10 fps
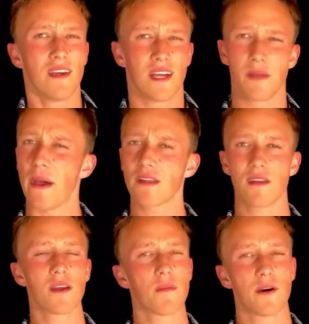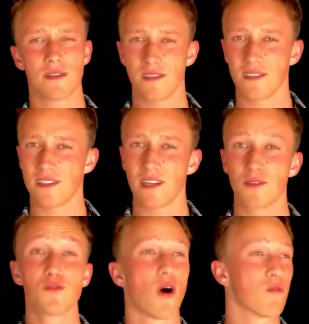And the bad thing about these is that you
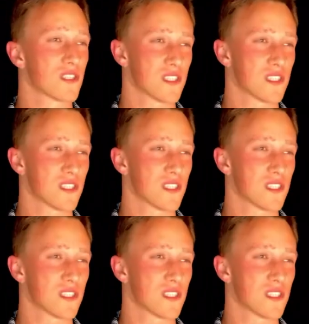don't